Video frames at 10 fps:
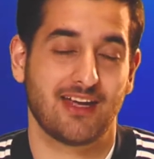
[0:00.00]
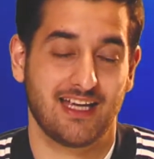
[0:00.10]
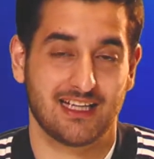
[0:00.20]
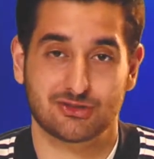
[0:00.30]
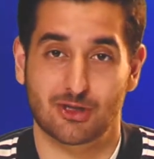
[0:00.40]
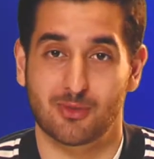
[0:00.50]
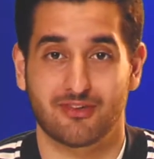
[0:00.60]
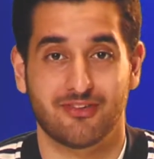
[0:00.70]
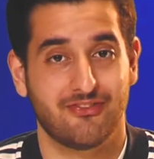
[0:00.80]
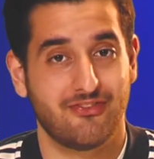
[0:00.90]
AS Roma
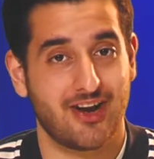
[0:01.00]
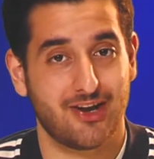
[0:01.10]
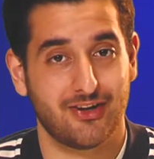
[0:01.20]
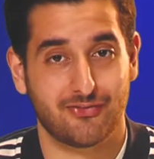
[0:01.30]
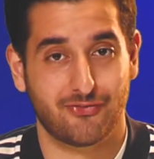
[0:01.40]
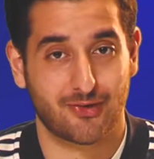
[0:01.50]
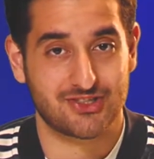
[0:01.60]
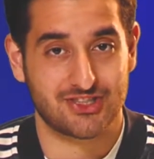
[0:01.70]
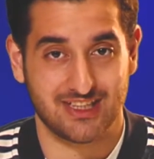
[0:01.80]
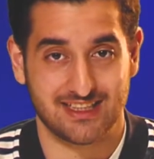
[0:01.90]
were very
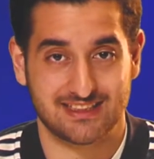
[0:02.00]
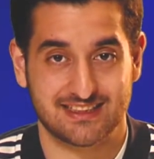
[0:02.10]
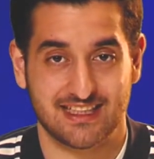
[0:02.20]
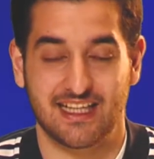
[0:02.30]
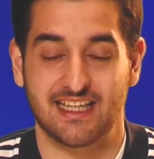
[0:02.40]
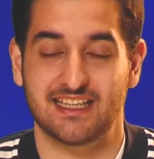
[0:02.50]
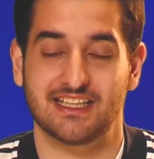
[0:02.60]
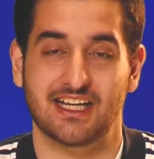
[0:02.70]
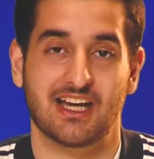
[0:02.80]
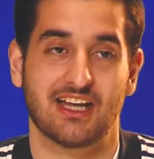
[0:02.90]
fortunate
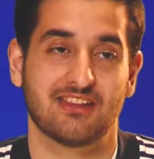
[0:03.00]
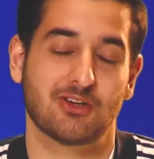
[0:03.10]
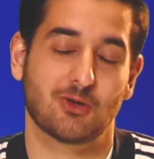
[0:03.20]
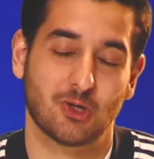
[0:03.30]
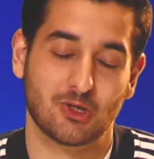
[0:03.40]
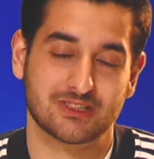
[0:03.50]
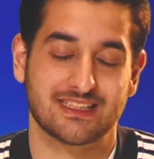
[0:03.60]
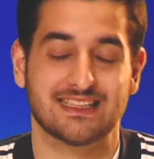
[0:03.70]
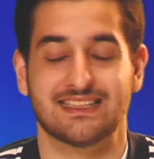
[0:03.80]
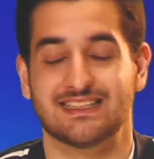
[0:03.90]
in the
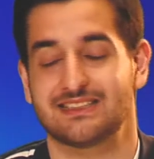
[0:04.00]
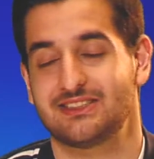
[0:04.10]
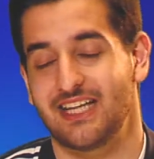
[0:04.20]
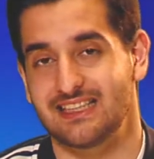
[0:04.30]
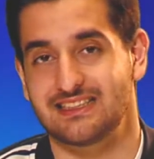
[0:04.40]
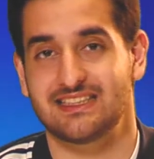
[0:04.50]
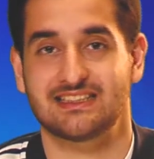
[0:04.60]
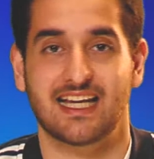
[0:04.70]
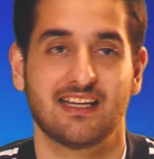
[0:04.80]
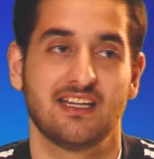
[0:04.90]
goals and the
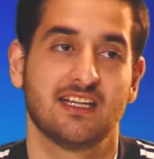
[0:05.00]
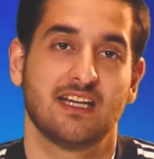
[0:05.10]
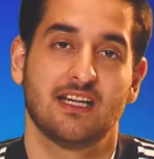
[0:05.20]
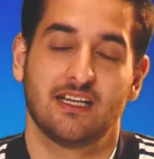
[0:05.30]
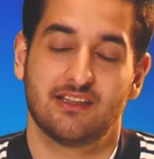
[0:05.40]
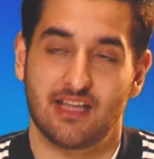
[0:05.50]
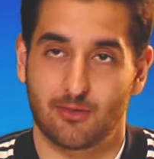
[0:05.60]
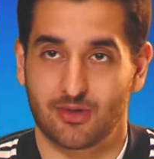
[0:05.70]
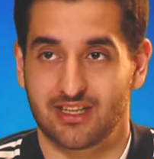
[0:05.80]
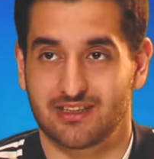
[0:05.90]
chances that
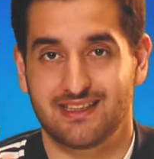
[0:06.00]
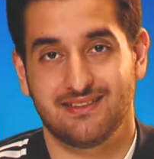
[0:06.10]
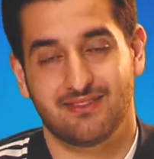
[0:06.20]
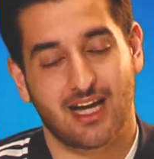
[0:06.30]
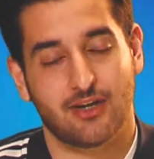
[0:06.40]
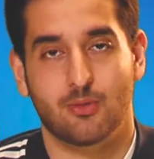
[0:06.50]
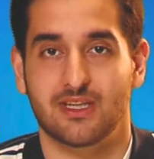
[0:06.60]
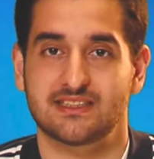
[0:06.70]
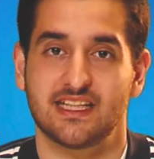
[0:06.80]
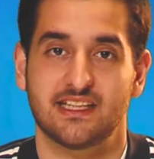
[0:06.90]
they were, I don't
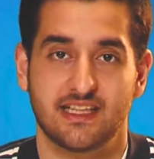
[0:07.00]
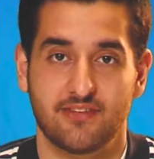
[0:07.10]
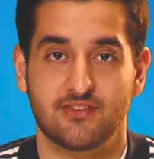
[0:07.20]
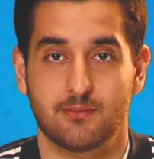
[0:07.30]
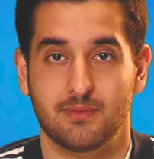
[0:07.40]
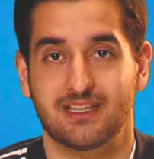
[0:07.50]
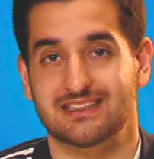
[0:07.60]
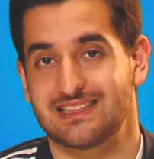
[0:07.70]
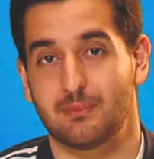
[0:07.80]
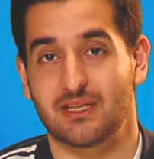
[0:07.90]
want to say gifted
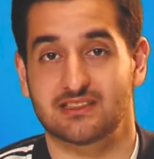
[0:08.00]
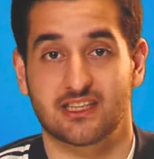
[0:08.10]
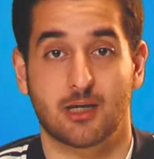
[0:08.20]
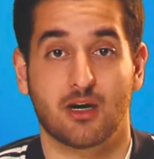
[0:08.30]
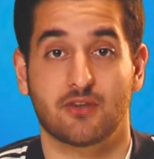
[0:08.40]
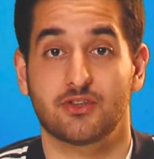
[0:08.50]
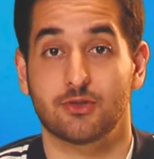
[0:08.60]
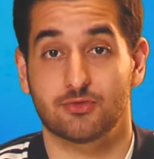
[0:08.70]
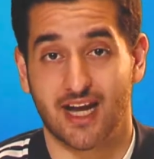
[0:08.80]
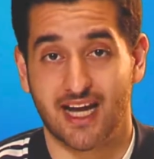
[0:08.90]
because that makes it come off
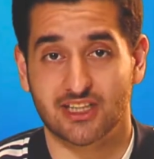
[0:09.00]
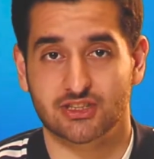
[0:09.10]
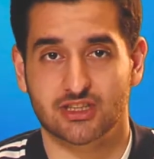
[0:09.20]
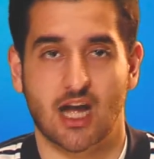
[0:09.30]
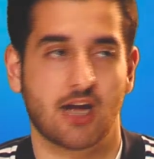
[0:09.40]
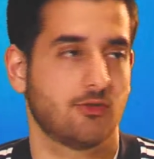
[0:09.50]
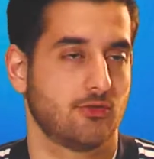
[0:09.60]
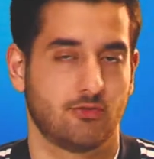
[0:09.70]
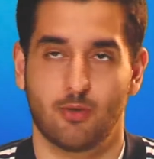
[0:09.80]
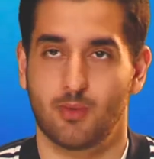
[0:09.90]
too rash.
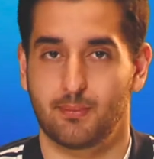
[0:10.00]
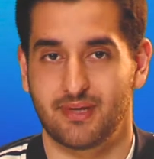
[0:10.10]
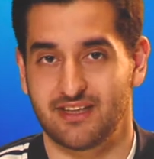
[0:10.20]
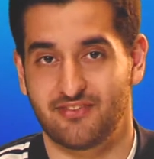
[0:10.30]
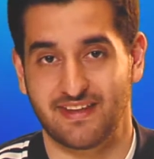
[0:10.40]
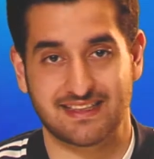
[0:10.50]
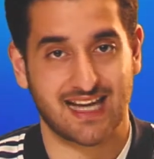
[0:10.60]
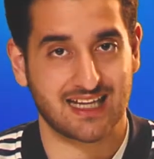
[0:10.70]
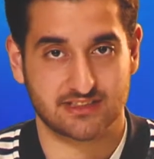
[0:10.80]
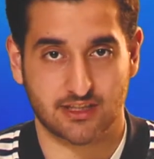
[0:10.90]
Roma played
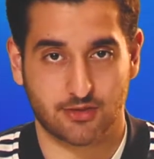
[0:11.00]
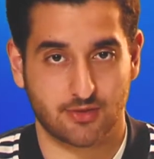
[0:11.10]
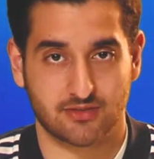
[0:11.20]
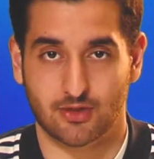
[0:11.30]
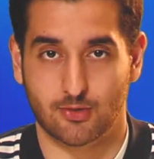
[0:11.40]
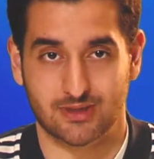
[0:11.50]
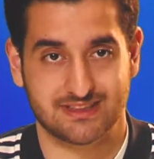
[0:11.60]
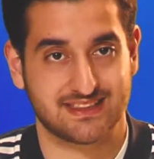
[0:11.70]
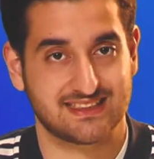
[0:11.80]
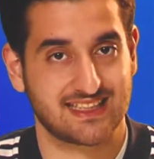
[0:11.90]
fantastic throughout the
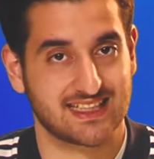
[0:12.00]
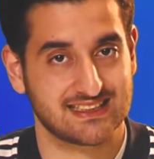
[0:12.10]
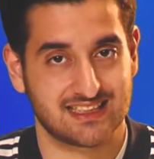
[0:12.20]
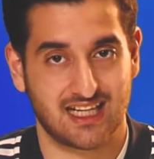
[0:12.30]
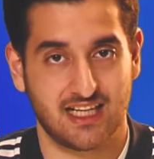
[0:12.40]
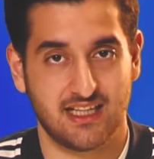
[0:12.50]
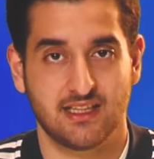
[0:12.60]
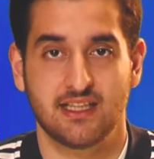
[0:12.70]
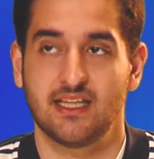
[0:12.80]
course of the second tie,